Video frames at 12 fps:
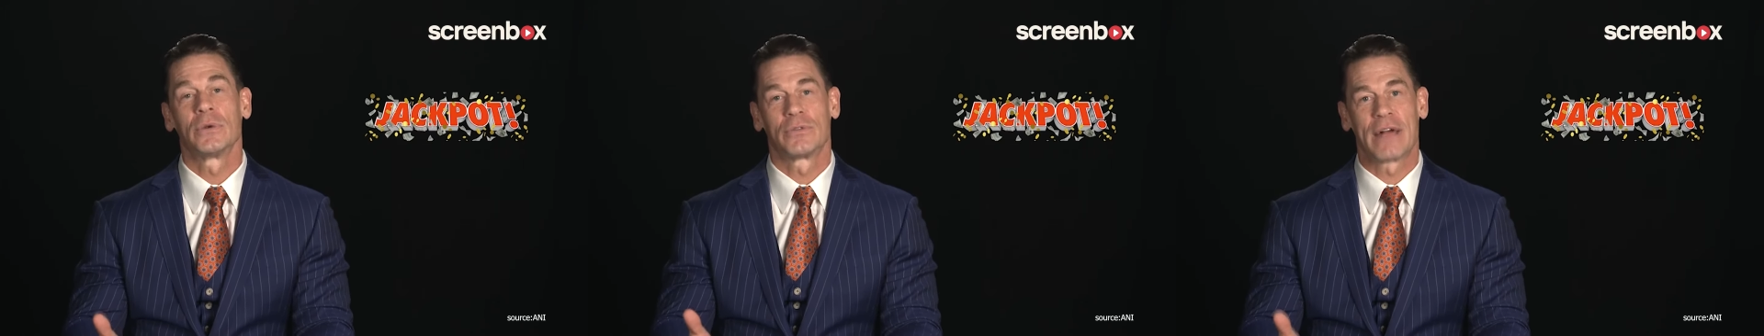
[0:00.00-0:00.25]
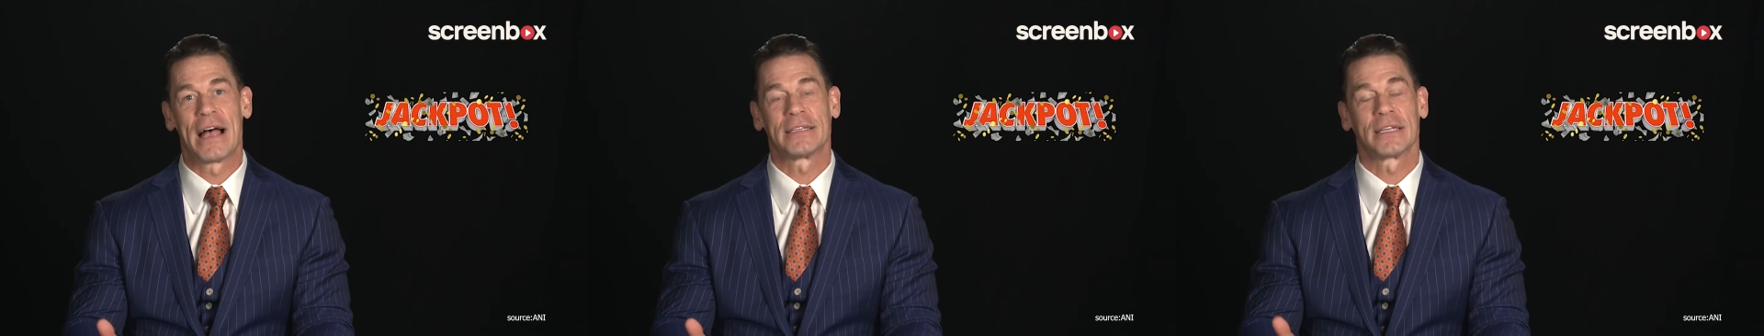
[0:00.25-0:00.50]

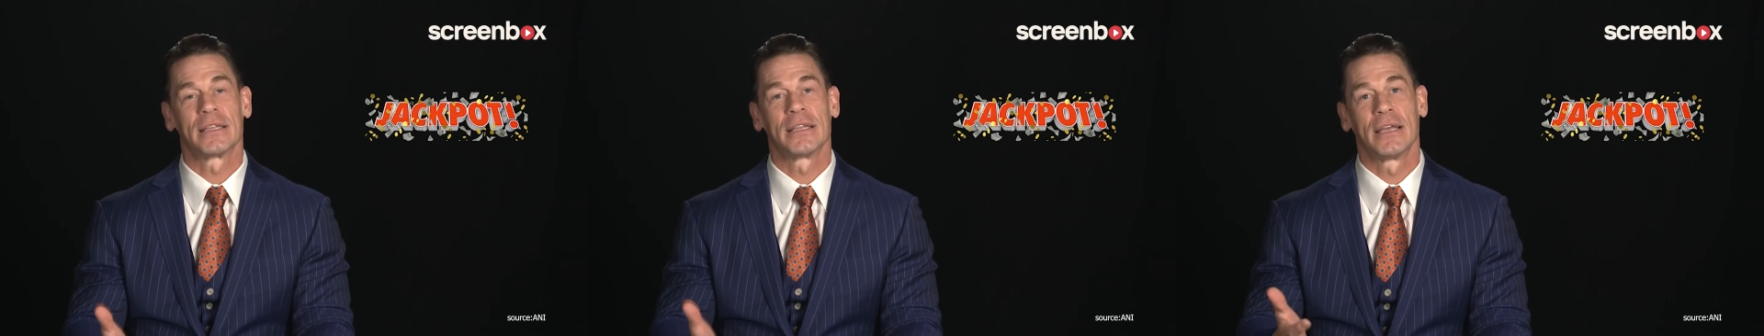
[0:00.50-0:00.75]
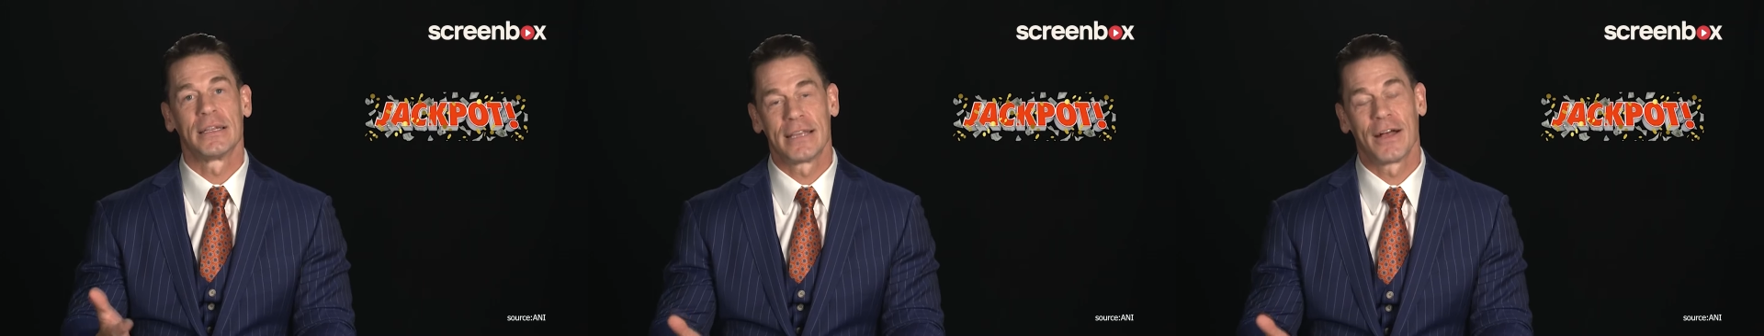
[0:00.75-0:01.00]

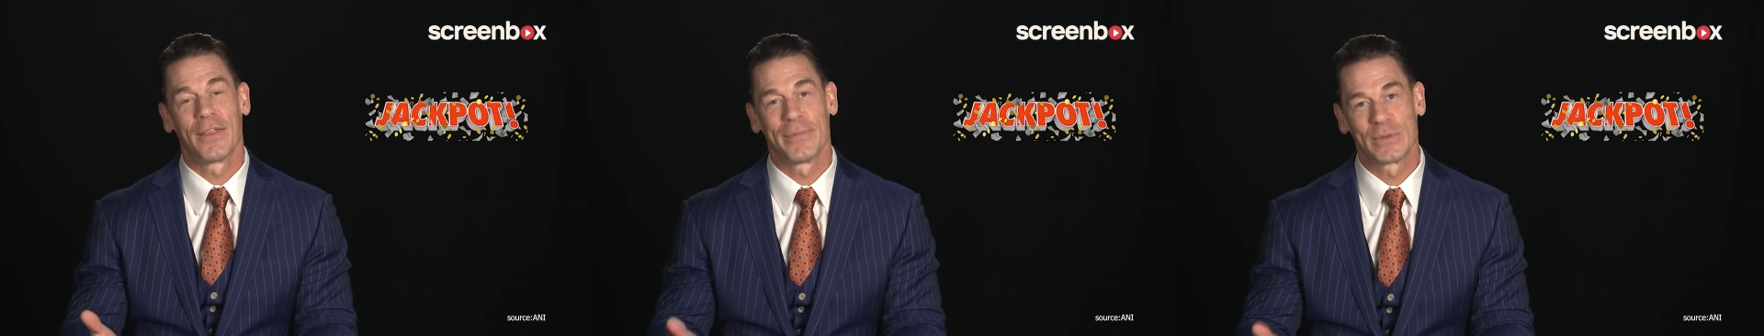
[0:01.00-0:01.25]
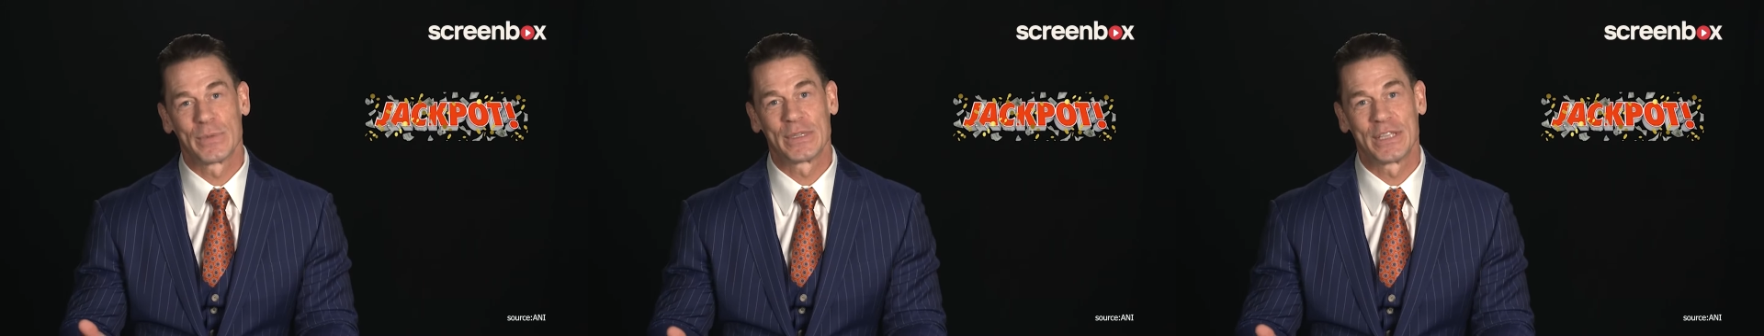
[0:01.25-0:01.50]
drastically and tell
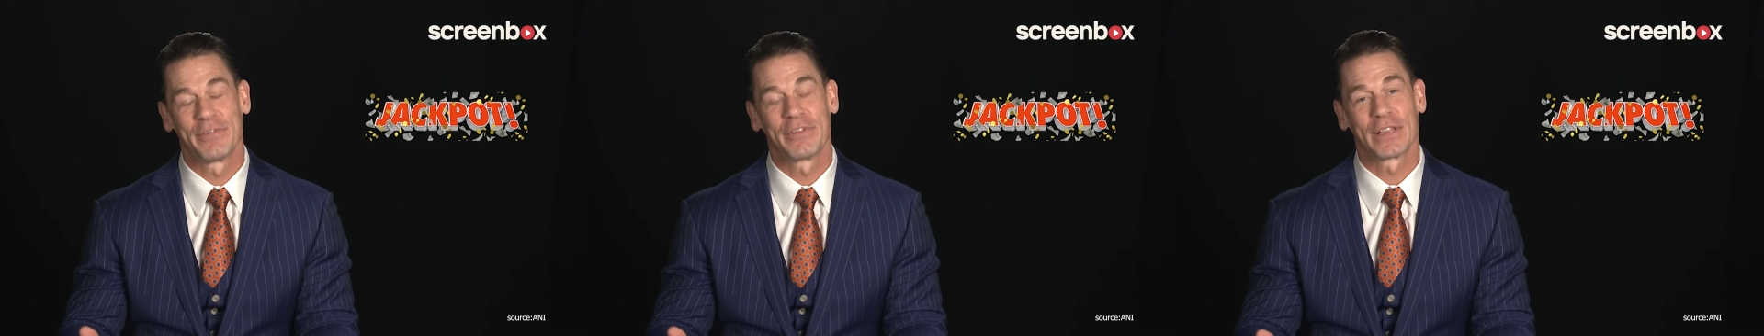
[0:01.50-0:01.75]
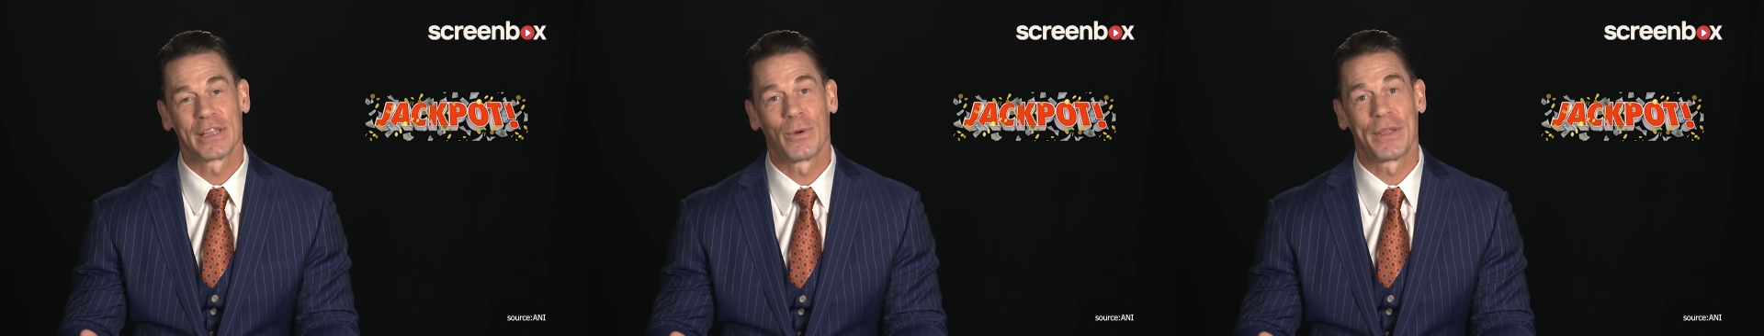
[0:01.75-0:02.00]
them
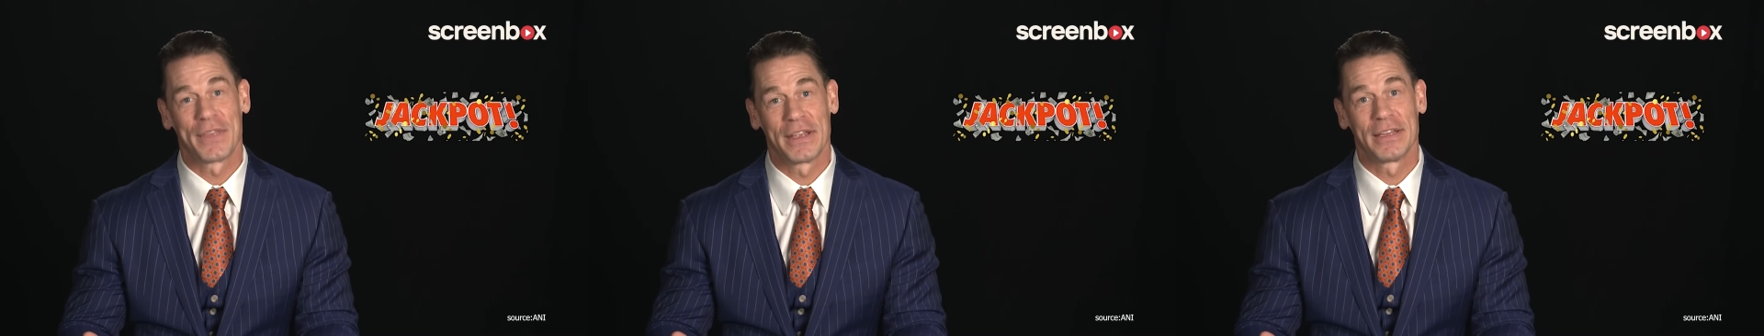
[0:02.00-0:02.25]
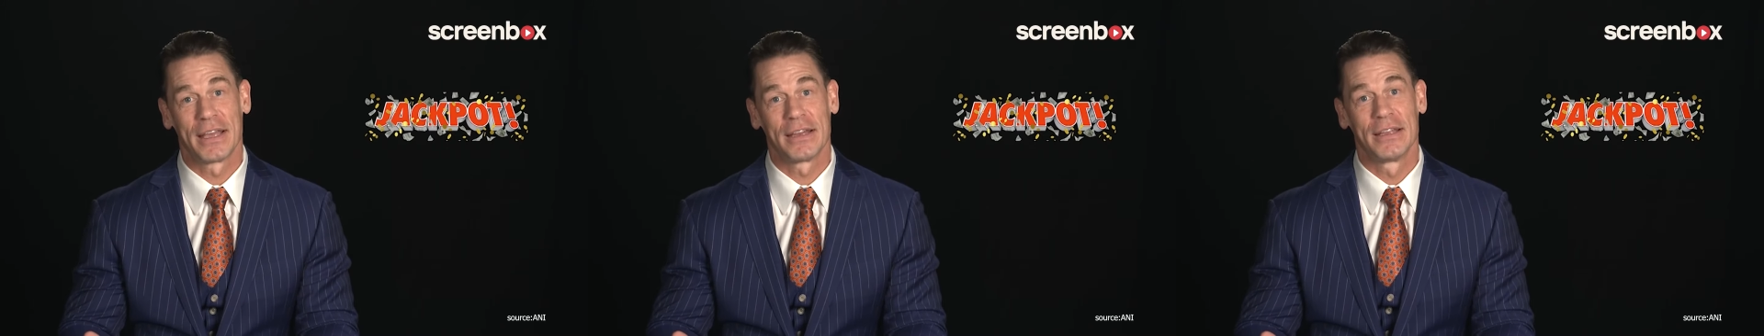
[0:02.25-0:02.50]
specifically what they
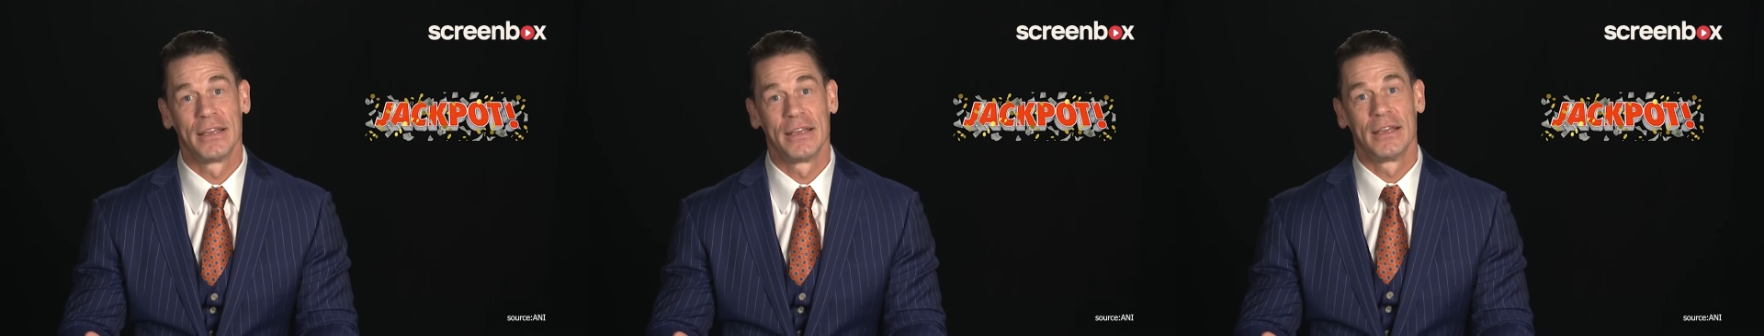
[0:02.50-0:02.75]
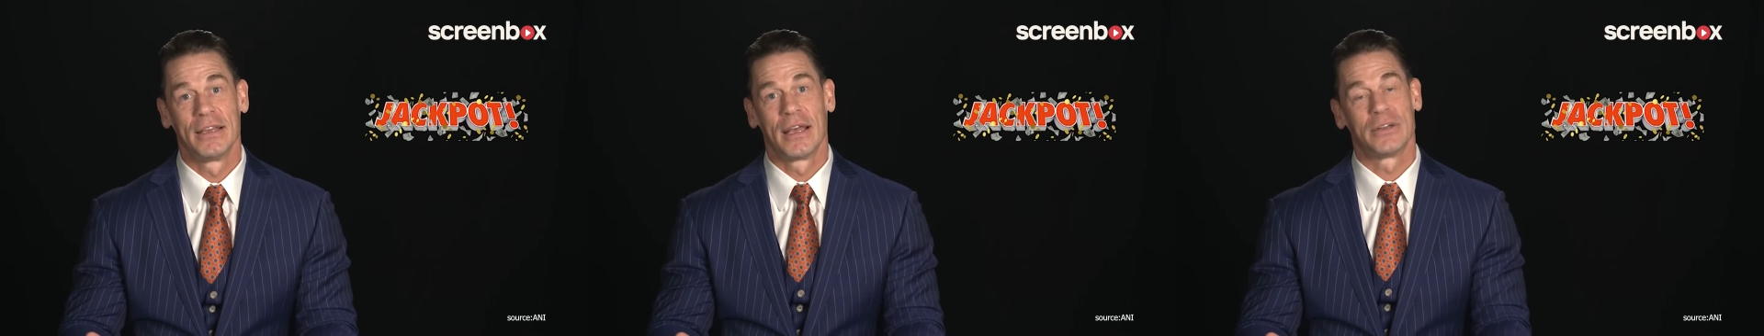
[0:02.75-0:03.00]
did.
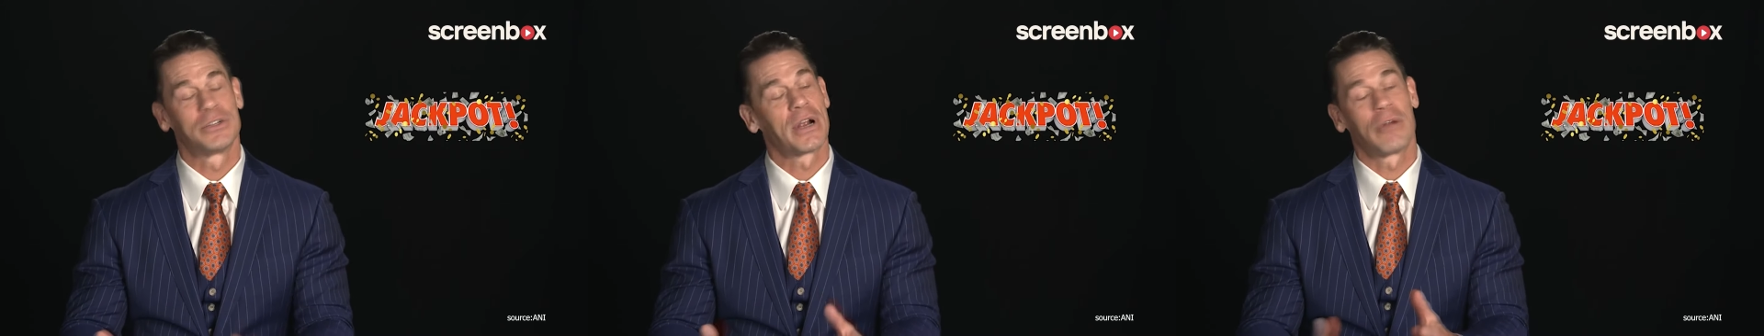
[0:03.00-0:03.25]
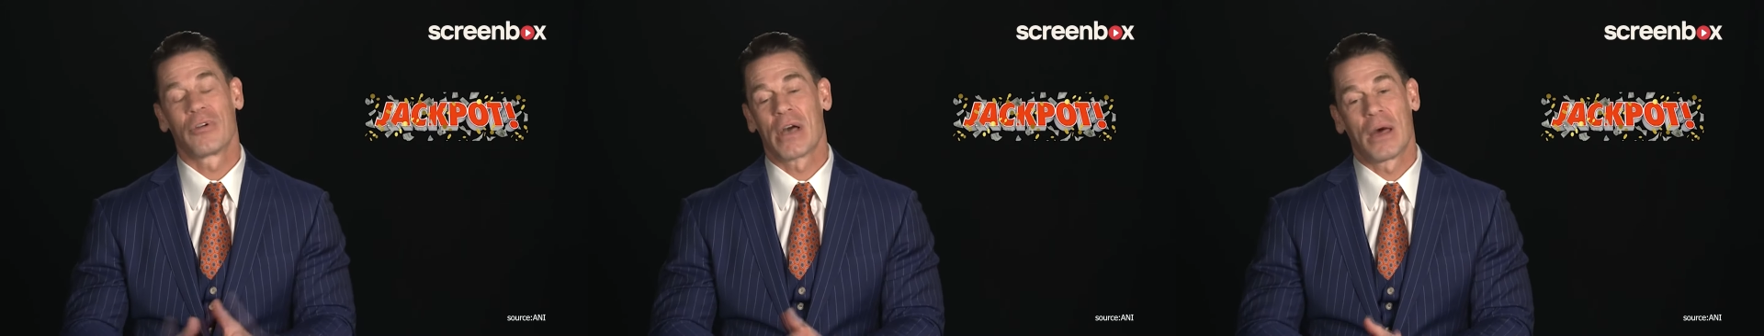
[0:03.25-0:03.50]
And
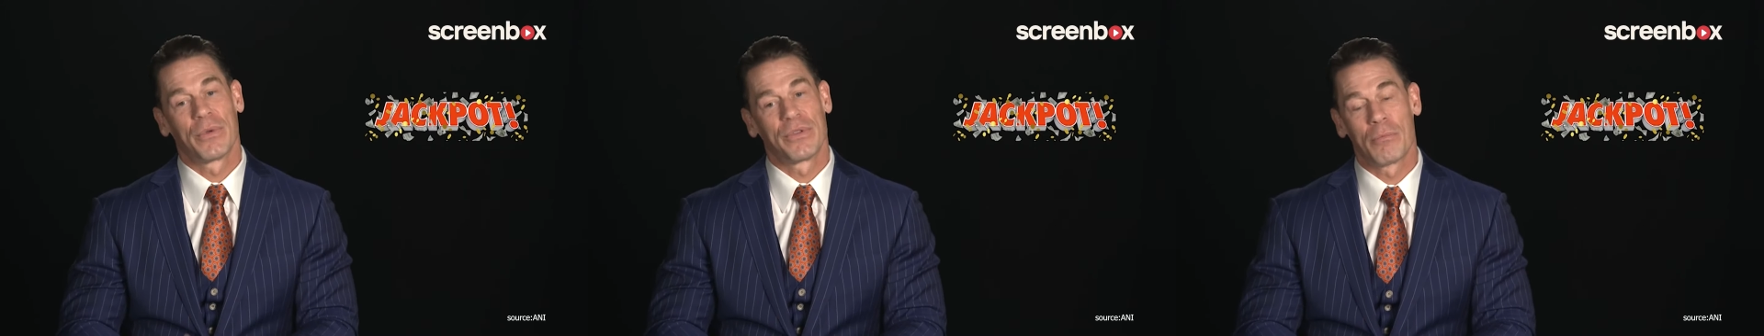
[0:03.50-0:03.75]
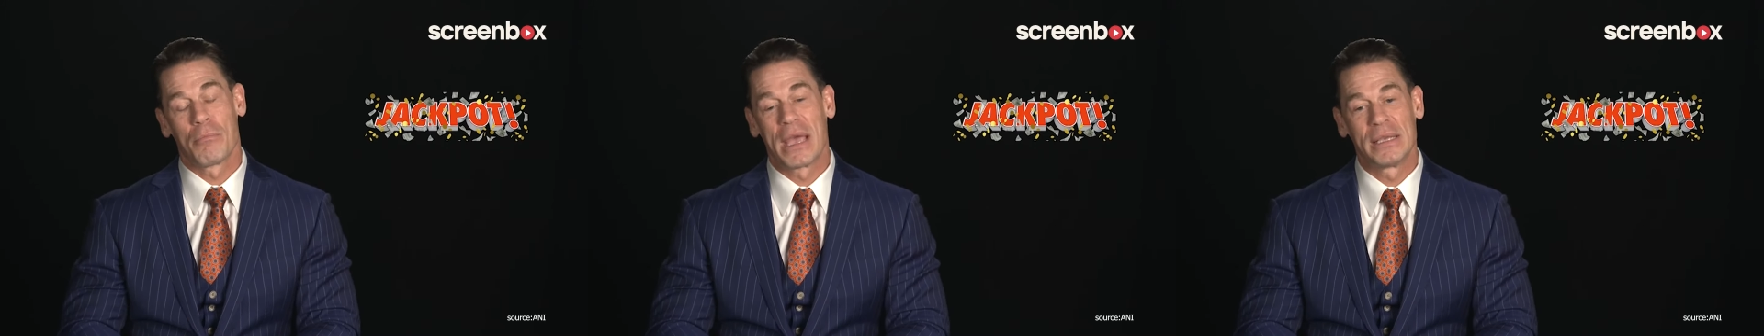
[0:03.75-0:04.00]
Shah Rukh Khan
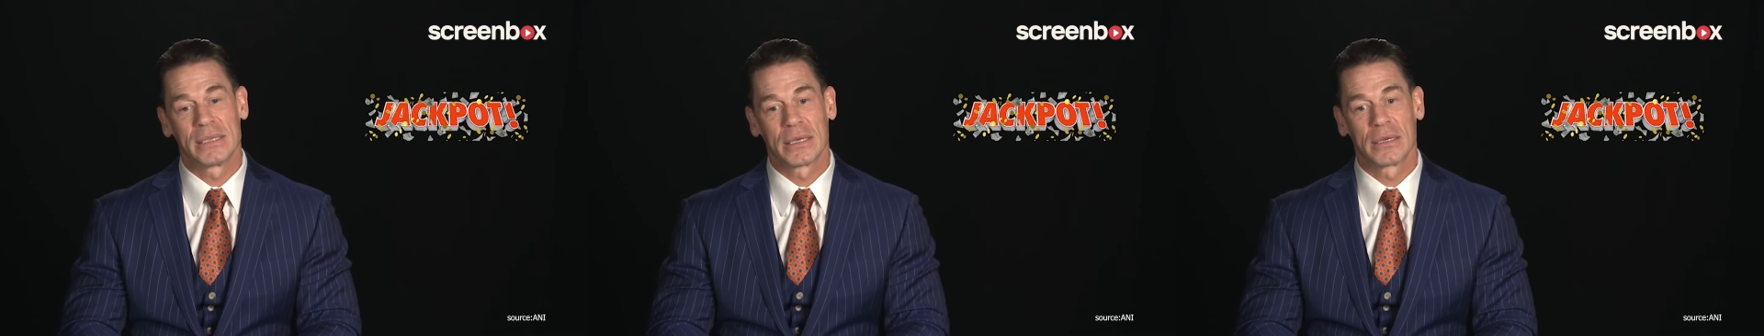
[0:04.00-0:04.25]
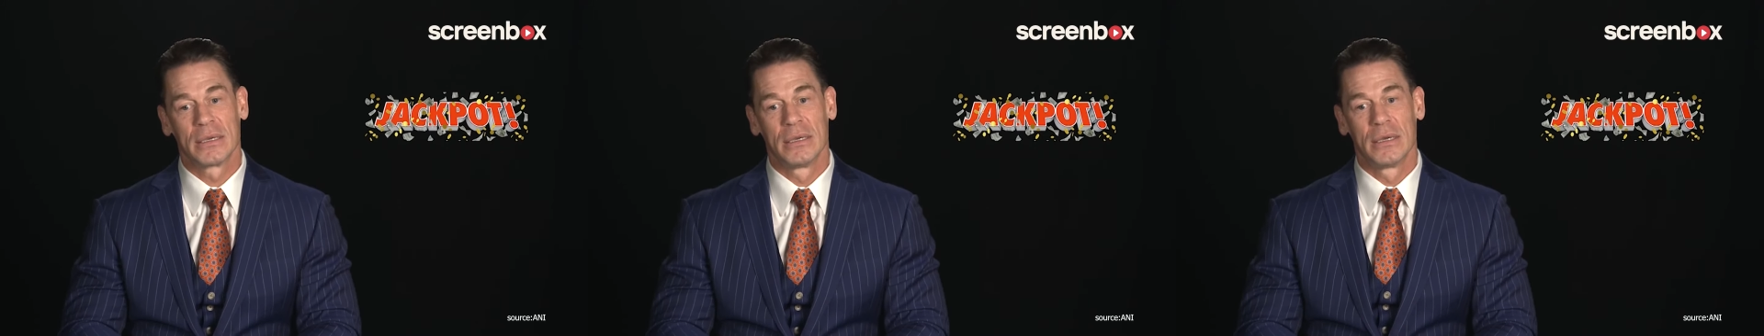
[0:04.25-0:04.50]
was amazing.